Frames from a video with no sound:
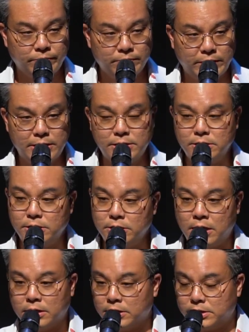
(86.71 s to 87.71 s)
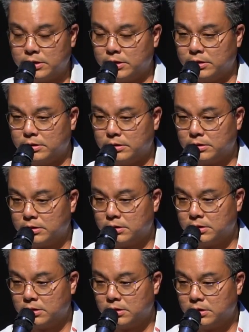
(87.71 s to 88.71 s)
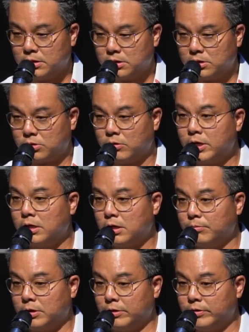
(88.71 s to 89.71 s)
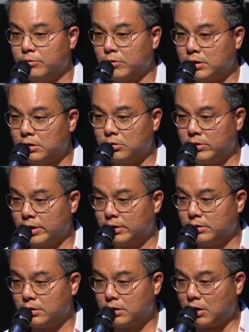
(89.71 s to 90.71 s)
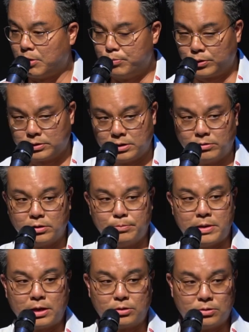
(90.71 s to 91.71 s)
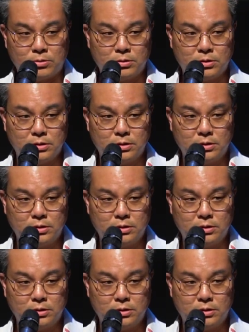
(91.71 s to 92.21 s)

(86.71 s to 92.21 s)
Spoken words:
but he's not listening. So I end up leaving, running away. I booked it out the back door,